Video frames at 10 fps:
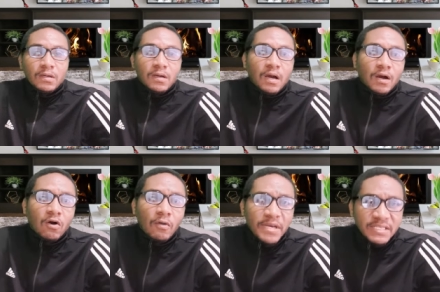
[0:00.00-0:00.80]
A
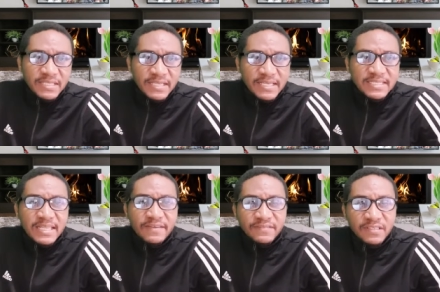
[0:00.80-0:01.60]
community is
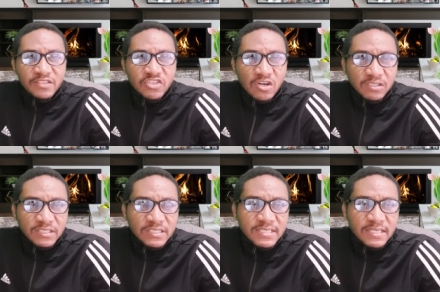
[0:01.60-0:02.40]
left in shock in
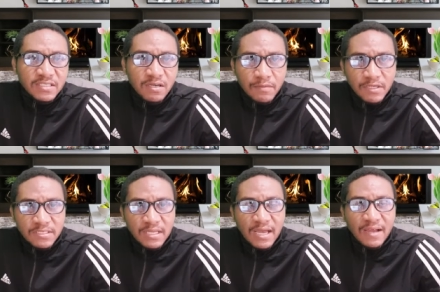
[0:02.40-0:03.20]
St. Thomas
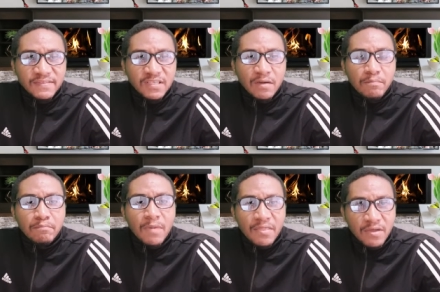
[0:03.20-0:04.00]
after a
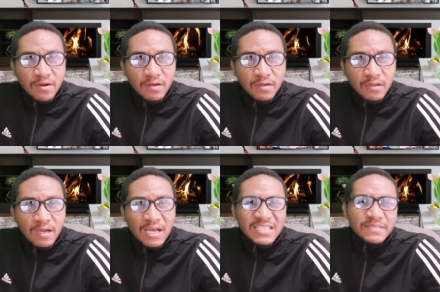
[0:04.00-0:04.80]
mother,
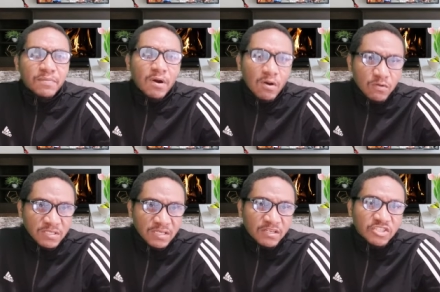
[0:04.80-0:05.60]
a spouse,
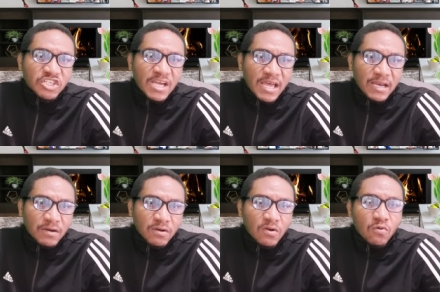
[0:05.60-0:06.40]
and a child
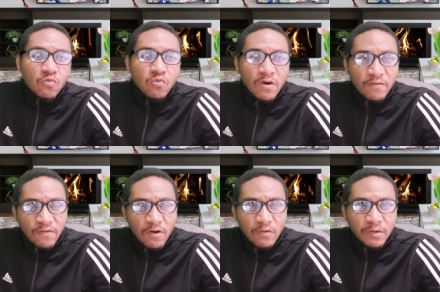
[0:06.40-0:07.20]
were
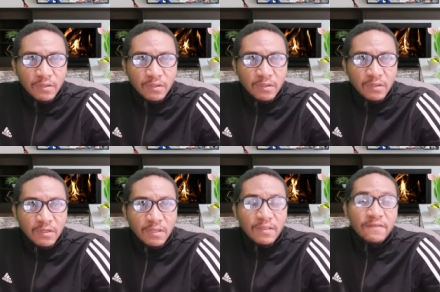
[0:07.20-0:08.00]
found.
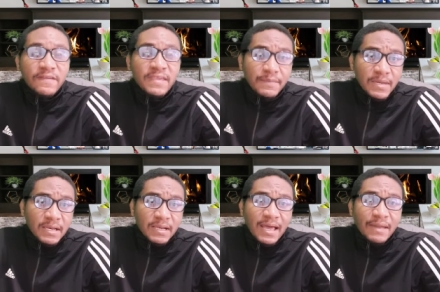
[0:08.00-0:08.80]
The female
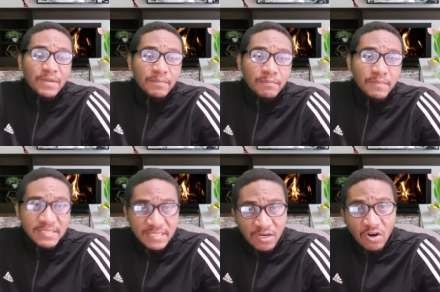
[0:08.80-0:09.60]
had been
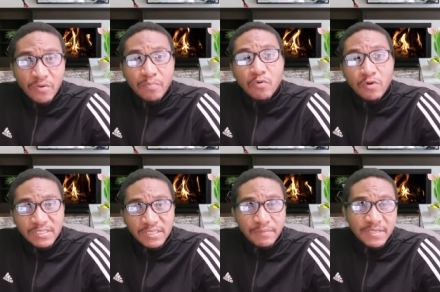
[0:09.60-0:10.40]
missing or
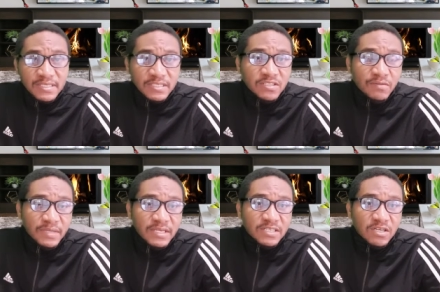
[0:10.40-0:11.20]
reported missing some
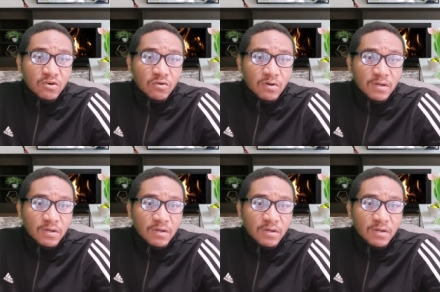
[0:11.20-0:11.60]
days ago,